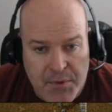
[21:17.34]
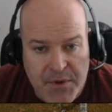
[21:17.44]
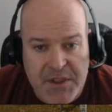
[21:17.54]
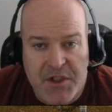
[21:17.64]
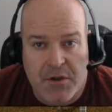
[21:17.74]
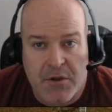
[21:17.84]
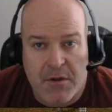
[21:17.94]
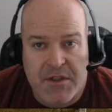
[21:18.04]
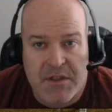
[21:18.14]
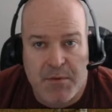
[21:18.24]
Pretty sure,
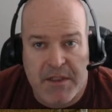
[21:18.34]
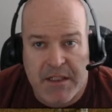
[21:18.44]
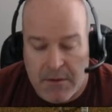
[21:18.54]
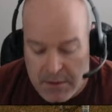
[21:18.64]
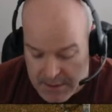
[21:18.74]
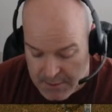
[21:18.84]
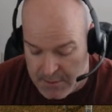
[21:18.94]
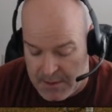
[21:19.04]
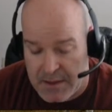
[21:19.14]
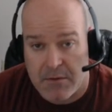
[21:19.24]
let's just put nickel in here.
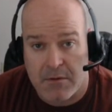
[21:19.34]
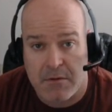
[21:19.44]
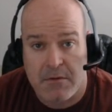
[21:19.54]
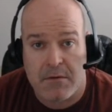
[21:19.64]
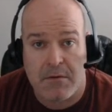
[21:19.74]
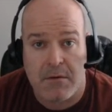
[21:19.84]
Nickel.